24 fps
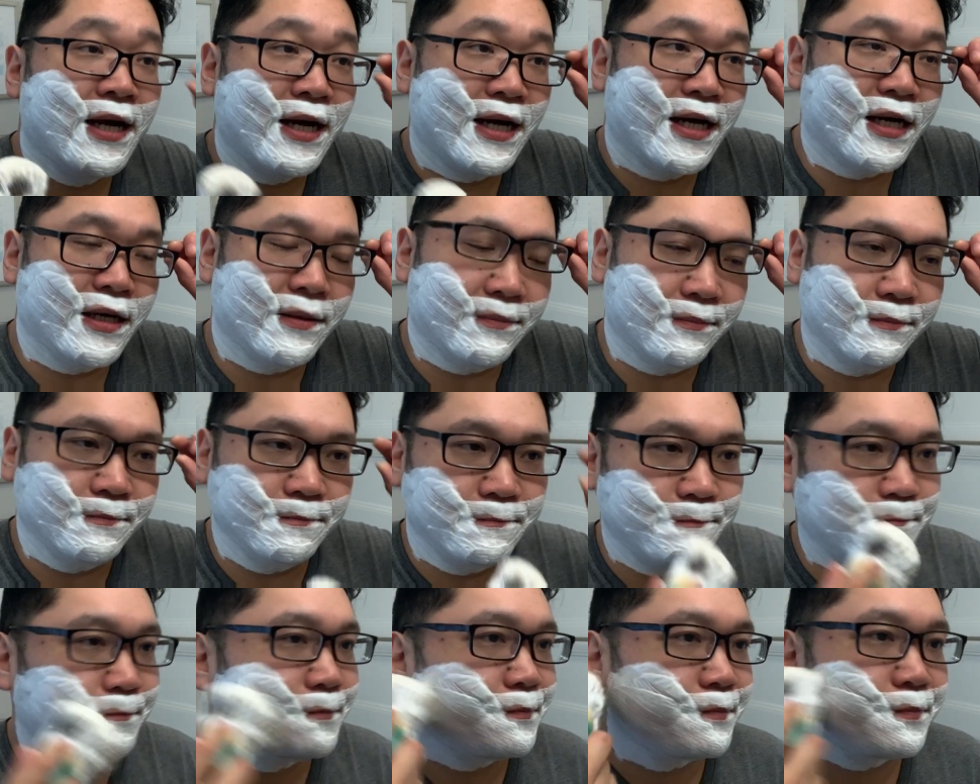
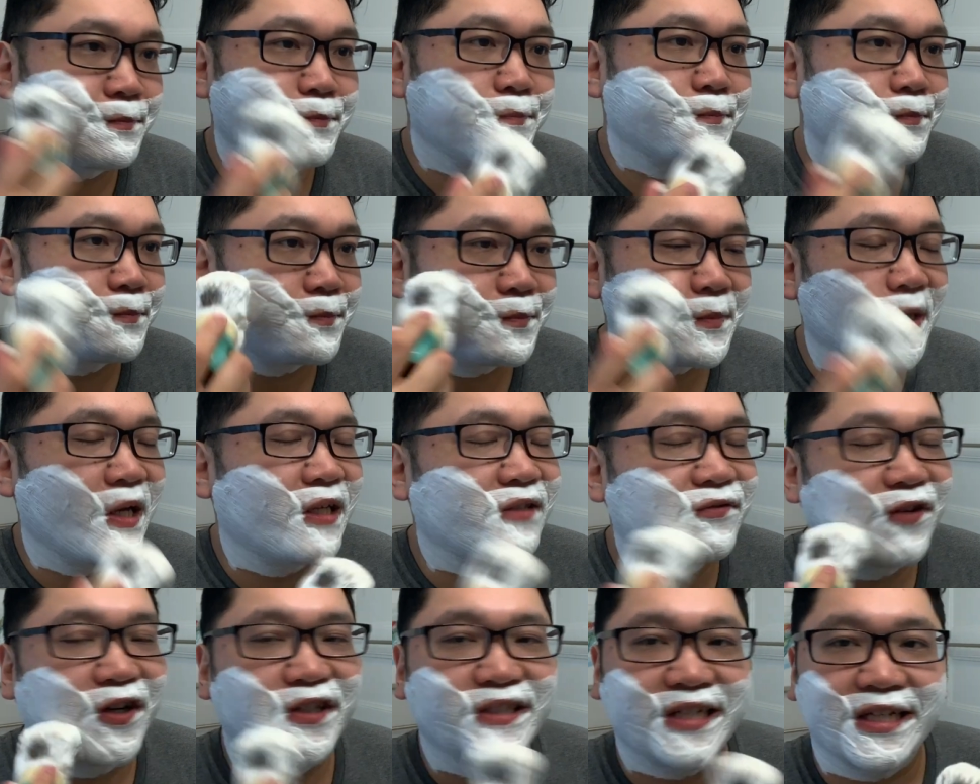um,
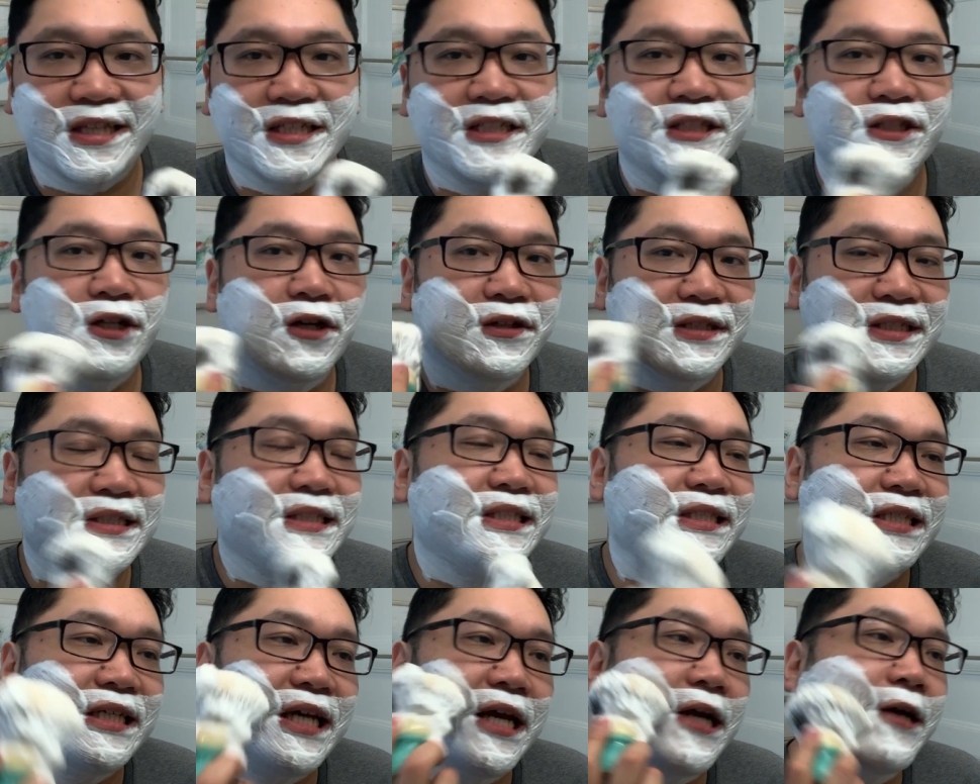as far as like the salty
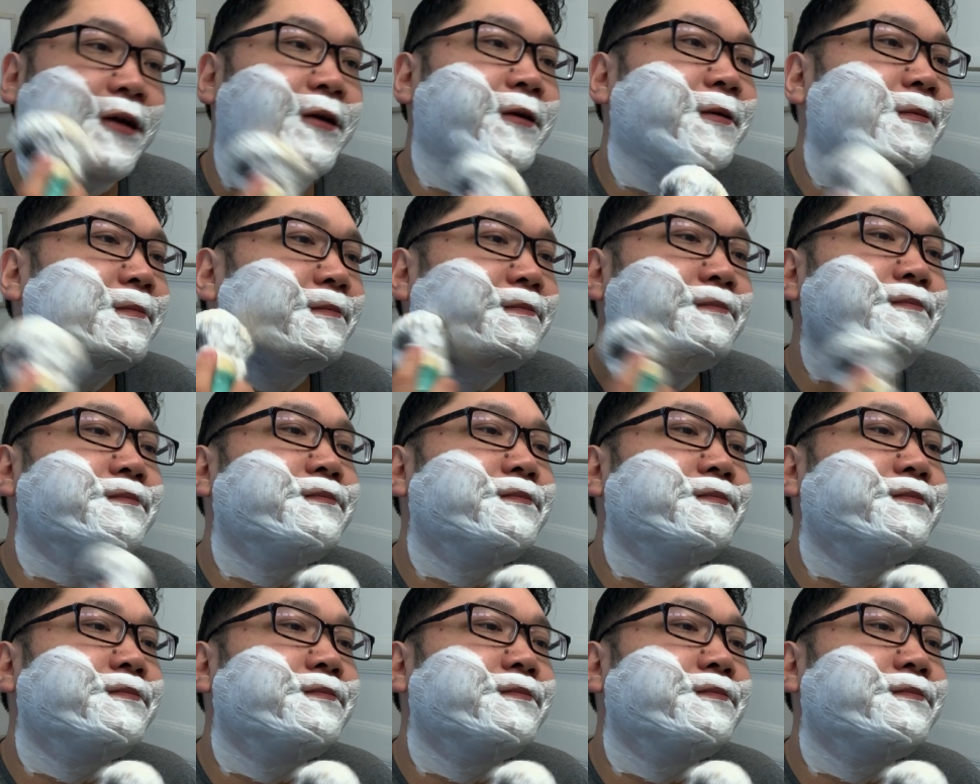sea air